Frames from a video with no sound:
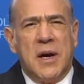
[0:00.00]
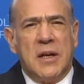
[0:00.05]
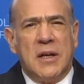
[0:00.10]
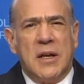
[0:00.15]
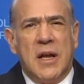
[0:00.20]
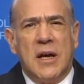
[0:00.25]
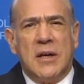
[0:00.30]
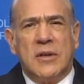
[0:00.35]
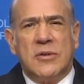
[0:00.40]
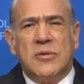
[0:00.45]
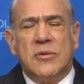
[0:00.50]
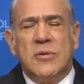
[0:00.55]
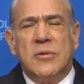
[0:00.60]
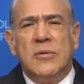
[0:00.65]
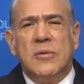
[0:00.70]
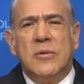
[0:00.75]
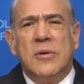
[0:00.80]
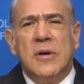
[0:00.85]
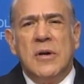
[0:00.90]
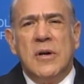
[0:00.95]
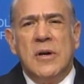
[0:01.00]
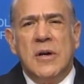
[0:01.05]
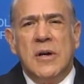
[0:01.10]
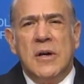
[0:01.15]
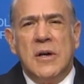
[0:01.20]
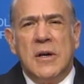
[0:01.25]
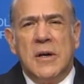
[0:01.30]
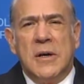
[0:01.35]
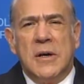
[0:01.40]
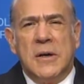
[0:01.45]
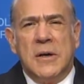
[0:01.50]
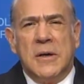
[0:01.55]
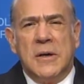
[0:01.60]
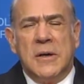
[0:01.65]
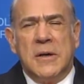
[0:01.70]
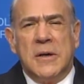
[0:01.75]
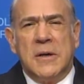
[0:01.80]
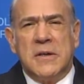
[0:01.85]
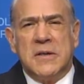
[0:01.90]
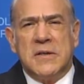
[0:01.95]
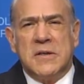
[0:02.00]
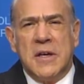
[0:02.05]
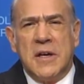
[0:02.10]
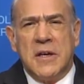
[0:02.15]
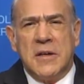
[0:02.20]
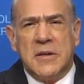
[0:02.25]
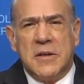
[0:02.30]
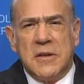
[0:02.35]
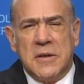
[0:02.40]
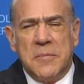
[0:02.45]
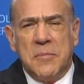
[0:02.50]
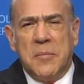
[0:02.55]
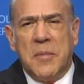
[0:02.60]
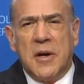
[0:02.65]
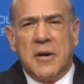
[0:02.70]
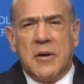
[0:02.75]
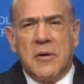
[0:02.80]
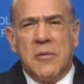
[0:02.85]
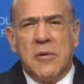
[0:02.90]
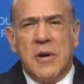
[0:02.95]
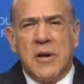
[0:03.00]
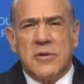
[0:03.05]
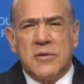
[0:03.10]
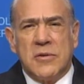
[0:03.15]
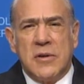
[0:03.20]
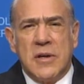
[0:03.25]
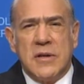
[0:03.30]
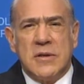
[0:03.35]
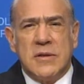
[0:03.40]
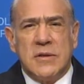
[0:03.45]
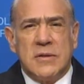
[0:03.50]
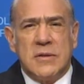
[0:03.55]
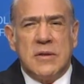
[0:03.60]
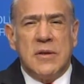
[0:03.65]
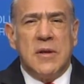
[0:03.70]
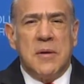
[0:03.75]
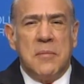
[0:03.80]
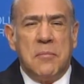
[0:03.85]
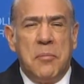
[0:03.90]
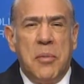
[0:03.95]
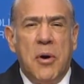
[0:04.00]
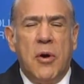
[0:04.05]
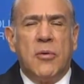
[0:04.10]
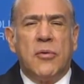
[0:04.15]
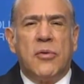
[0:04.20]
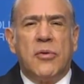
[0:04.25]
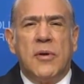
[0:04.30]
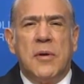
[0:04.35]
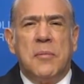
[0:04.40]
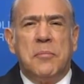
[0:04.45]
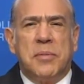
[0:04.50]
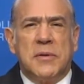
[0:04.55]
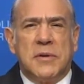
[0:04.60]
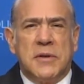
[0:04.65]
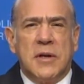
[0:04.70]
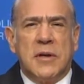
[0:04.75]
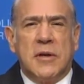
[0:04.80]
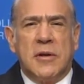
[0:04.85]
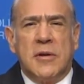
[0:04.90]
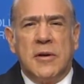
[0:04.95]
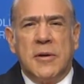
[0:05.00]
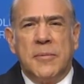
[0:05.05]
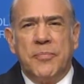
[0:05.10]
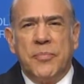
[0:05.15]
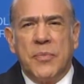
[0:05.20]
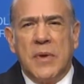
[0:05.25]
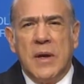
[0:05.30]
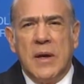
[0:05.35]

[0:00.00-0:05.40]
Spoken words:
I'd like to extend my congratulations to them both in particular.